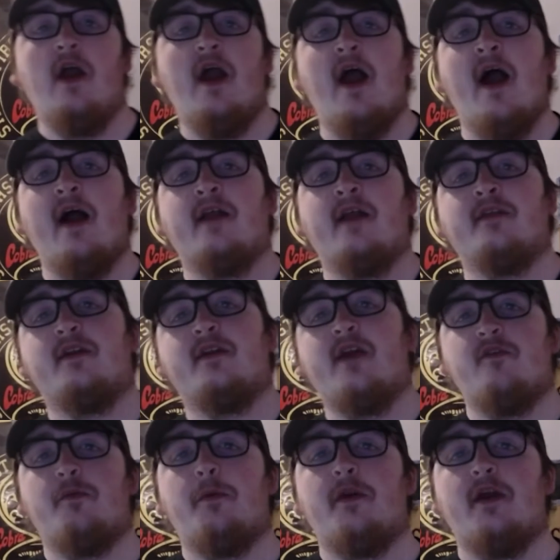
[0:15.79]
And today,
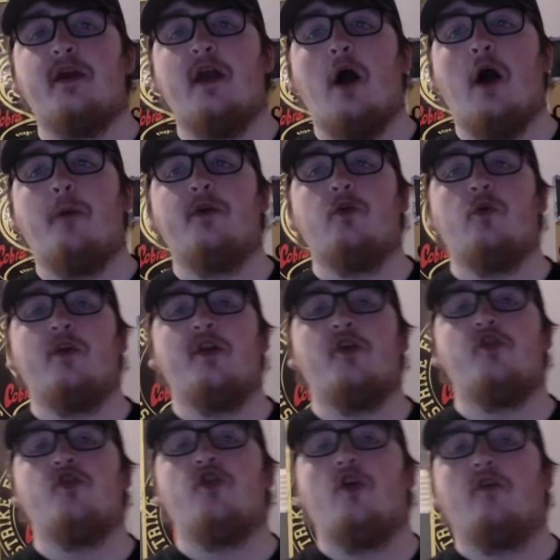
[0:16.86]
everybody, I'll be doing
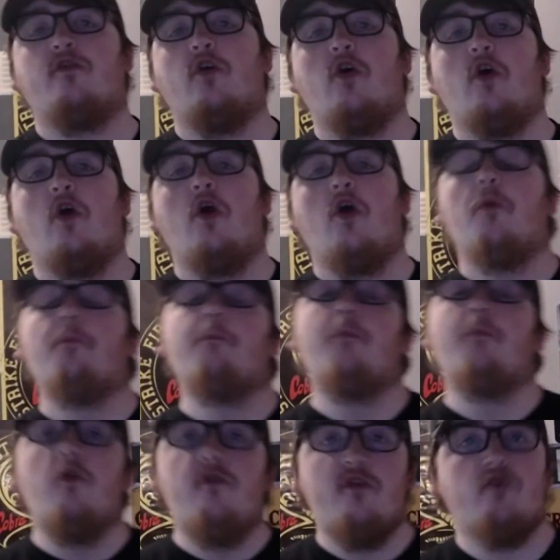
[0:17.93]
another
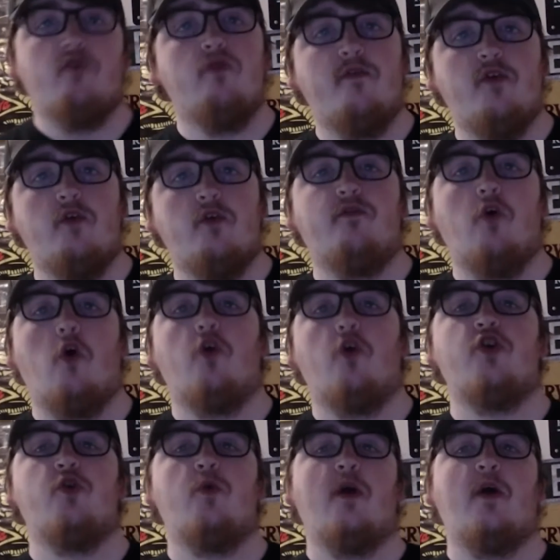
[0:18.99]
movie review for
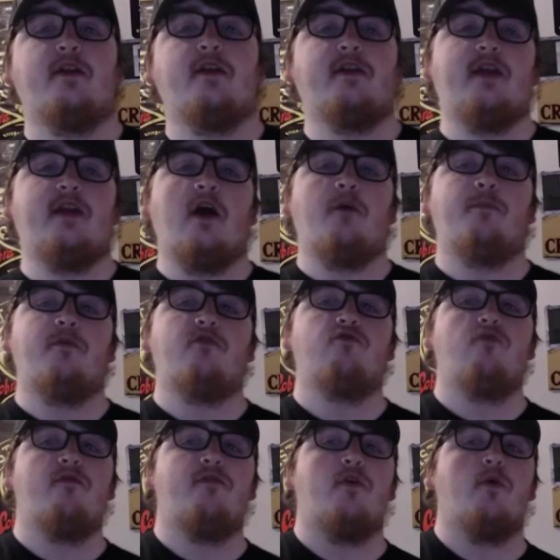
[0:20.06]
you. And today, I'll be
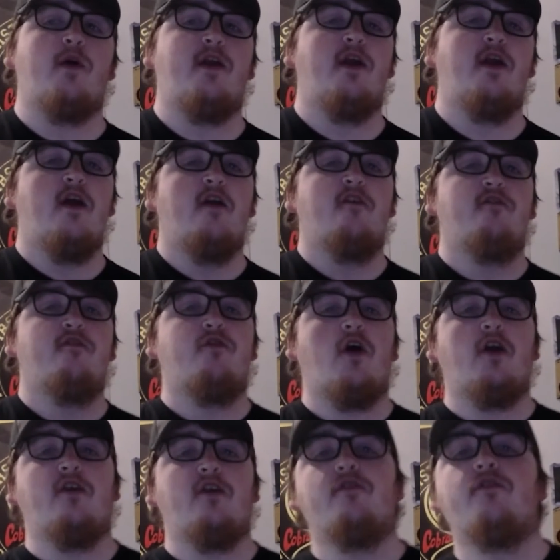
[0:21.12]
reviewing Friday
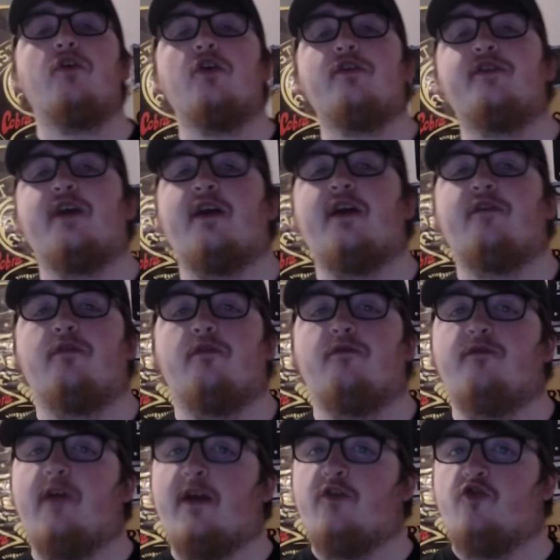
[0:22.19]
13th
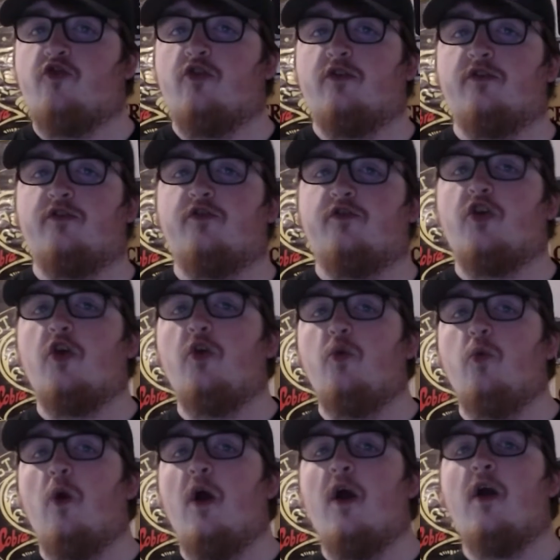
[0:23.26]
Vengeance 2
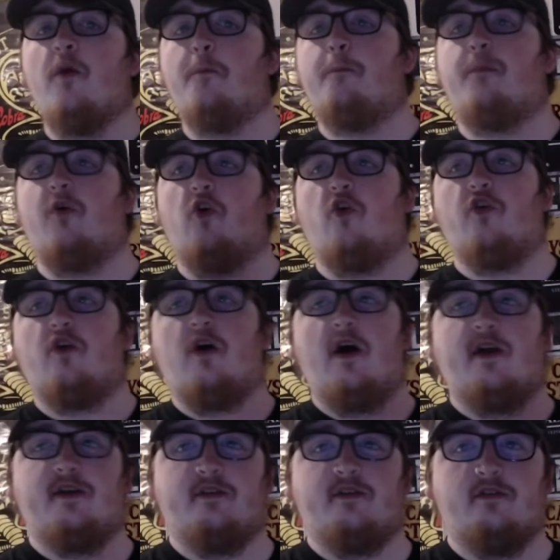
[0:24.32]

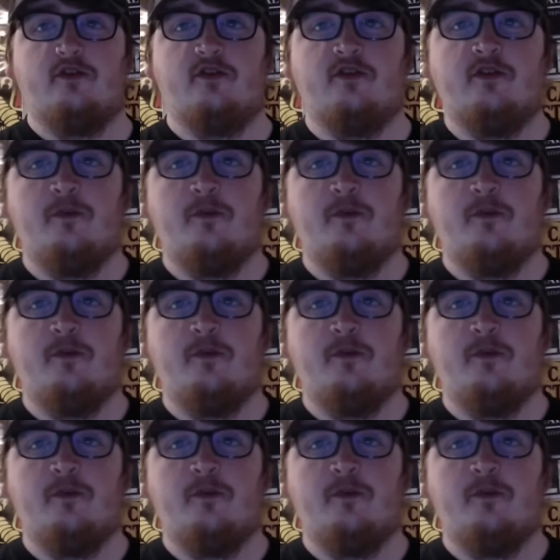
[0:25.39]
Bloodlines.